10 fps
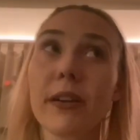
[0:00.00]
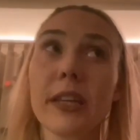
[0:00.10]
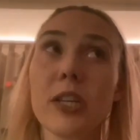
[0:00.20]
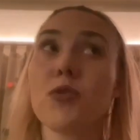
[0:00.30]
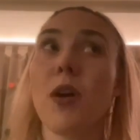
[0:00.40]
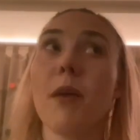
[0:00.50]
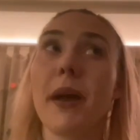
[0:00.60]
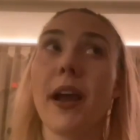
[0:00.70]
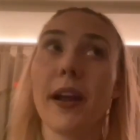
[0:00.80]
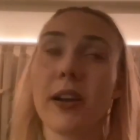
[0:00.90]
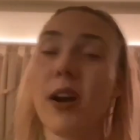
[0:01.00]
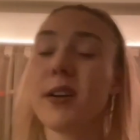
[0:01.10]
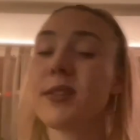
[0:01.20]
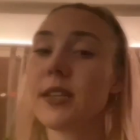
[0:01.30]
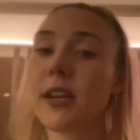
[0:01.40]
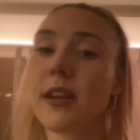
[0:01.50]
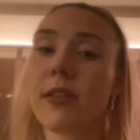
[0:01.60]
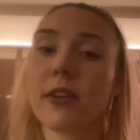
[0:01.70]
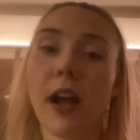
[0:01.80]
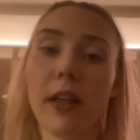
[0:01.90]
draw my icons in another
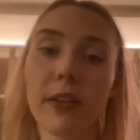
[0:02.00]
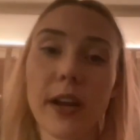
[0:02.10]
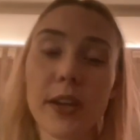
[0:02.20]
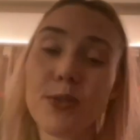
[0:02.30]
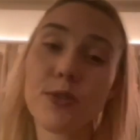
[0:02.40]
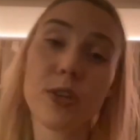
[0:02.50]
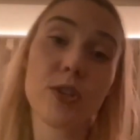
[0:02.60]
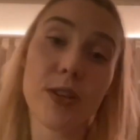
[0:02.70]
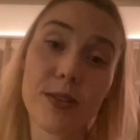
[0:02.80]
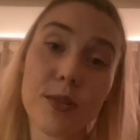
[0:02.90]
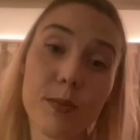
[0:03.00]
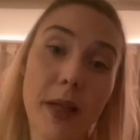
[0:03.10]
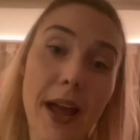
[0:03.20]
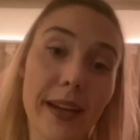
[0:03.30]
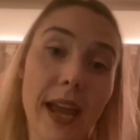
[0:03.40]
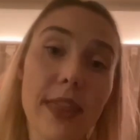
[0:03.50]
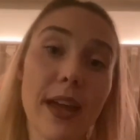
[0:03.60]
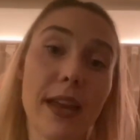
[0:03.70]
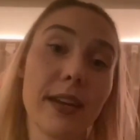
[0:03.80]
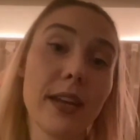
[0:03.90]
color. I usually just use black and
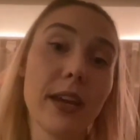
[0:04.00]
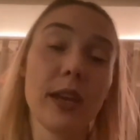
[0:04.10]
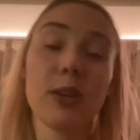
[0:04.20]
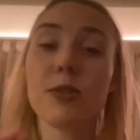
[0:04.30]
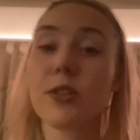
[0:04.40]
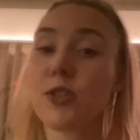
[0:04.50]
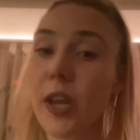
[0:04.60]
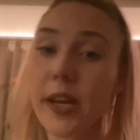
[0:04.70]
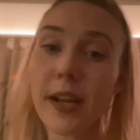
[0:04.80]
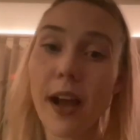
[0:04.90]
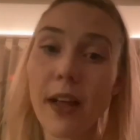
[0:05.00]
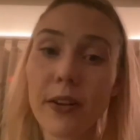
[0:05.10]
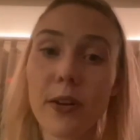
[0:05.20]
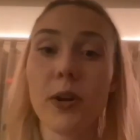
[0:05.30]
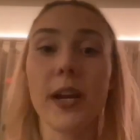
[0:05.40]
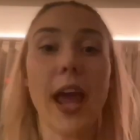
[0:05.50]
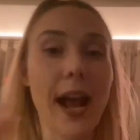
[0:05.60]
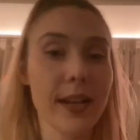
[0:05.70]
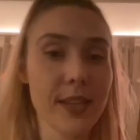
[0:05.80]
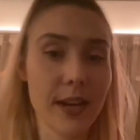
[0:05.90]
then use a shading color or an
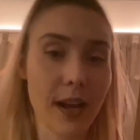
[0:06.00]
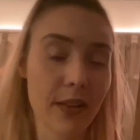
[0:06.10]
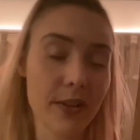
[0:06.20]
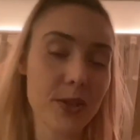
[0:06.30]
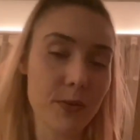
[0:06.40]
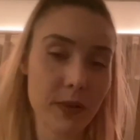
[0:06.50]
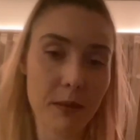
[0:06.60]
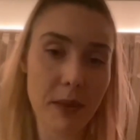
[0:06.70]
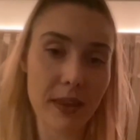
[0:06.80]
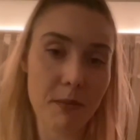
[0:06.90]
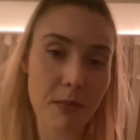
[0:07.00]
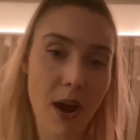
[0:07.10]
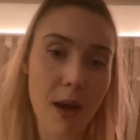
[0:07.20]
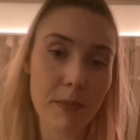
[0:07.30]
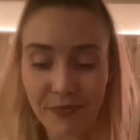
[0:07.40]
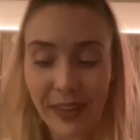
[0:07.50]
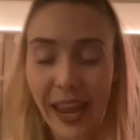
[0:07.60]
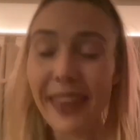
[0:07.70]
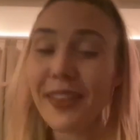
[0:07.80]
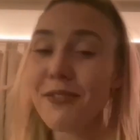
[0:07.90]
accent color to really make them pop.
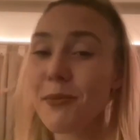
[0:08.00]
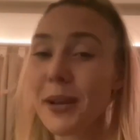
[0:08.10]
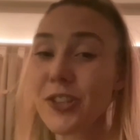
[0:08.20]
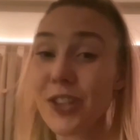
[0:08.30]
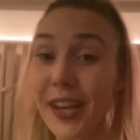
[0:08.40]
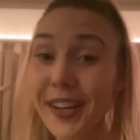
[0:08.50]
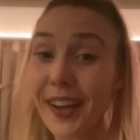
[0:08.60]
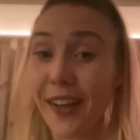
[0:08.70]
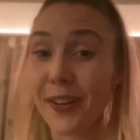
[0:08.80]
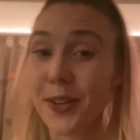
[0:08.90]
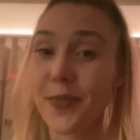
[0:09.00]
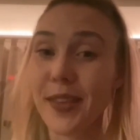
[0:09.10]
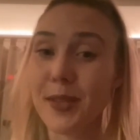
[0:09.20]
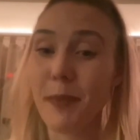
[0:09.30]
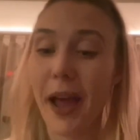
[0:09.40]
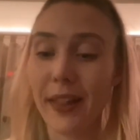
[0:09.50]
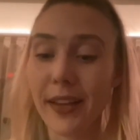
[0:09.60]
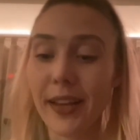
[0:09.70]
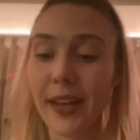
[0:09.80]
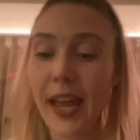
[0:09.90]
And then for my shading colors for this
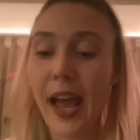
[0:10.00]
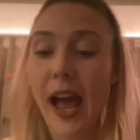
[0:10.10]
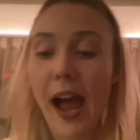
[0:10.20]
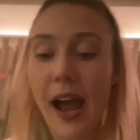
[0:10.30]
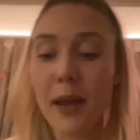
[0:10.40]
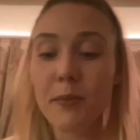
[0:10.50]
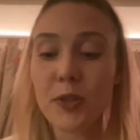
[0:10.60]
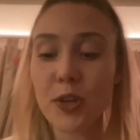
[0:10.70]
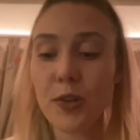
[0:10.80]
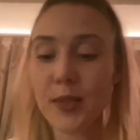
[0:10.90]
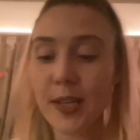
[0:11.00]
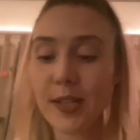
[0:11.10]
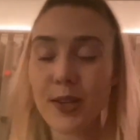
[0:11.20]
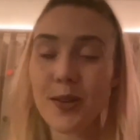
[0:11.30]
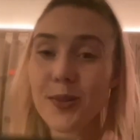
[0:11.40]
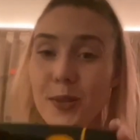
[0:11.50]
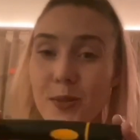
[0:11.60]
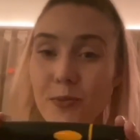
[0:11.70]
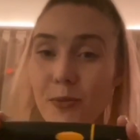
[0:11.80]
palette, I'm choosing to use this really